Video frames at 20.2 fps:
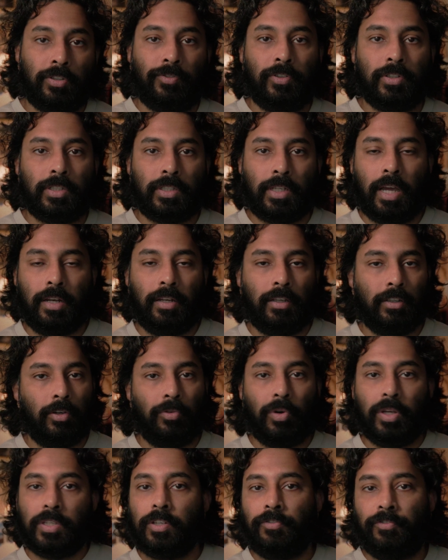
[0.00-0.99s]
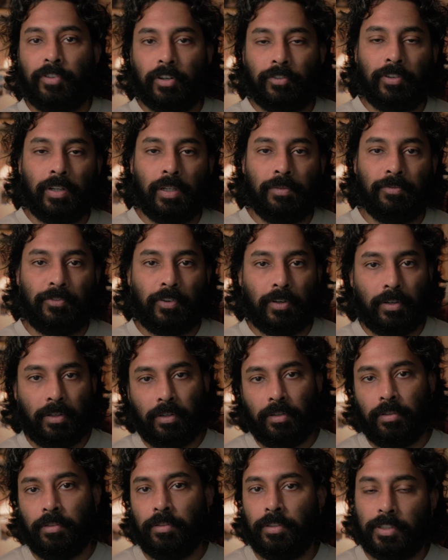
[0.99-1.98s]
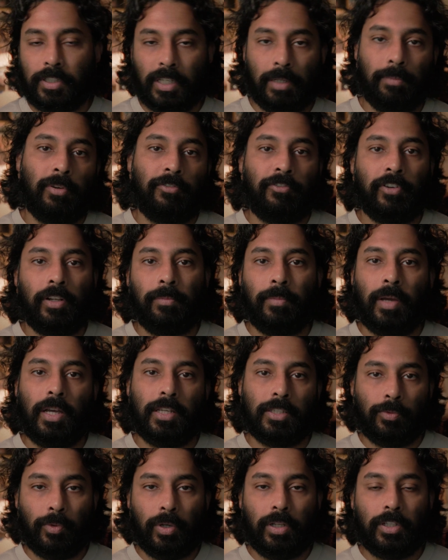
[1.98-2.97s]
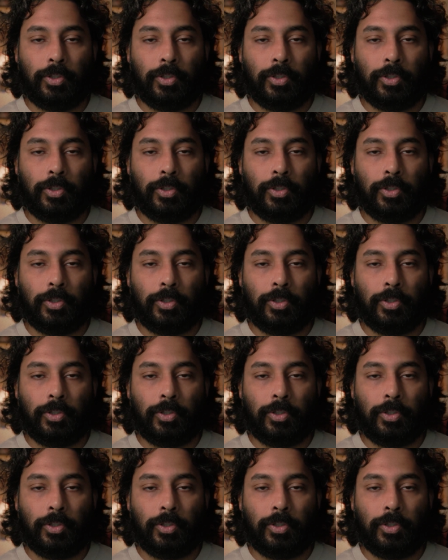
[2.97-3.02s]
for scanning the rest of your film for the cinema film as well.